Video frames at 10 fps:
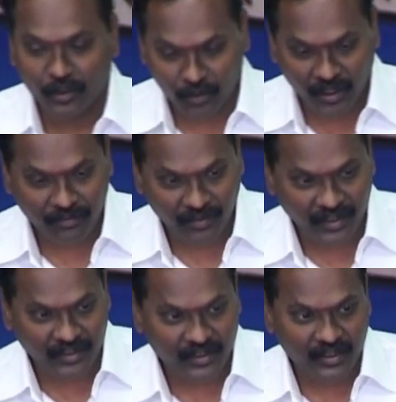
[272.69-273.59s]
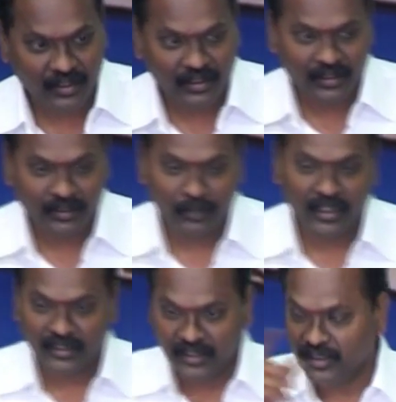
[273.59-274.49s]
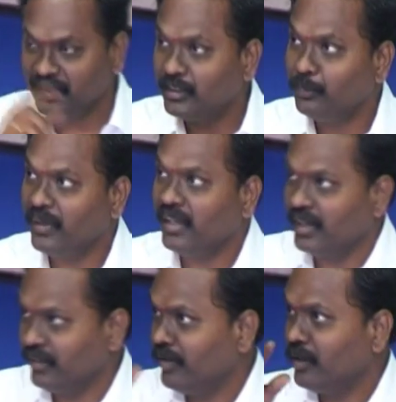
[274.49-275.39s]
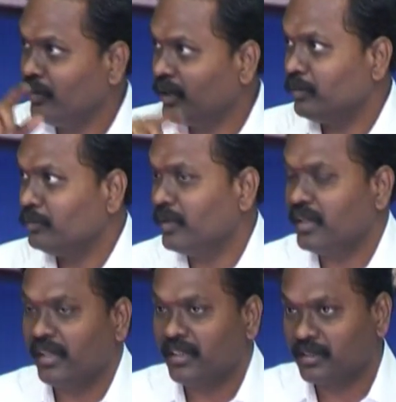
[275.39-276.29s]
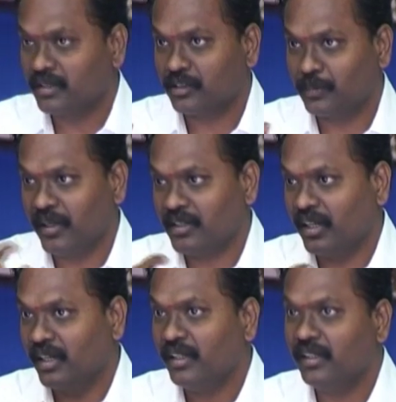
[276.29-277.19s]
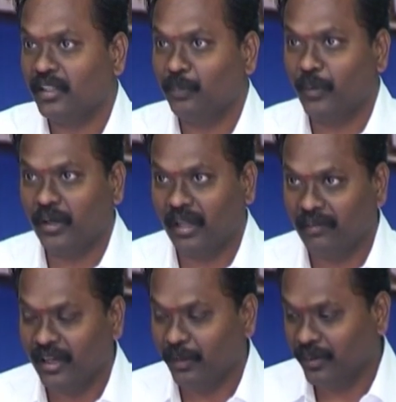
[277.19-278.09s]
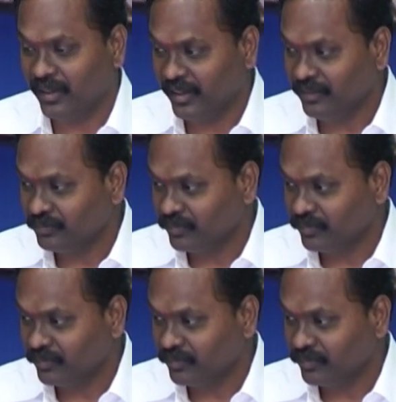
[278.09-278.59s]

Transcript: Do not fight because that is the period where we have various spatial and temporal availability.